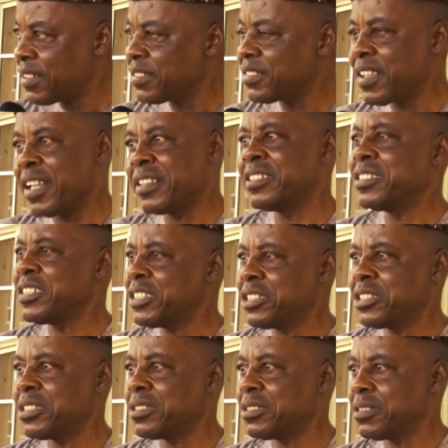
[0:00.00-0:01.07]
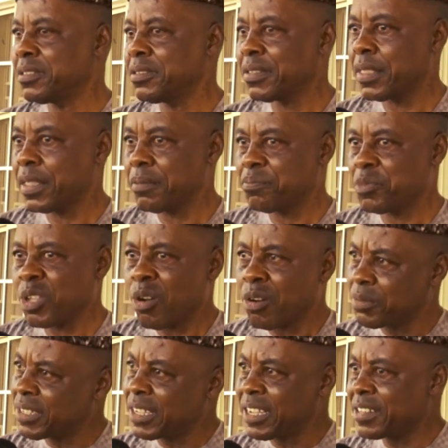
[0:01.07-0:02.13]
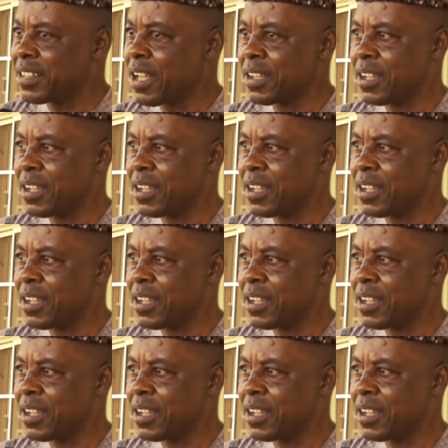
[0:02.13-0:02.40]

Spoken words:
sanitation of the area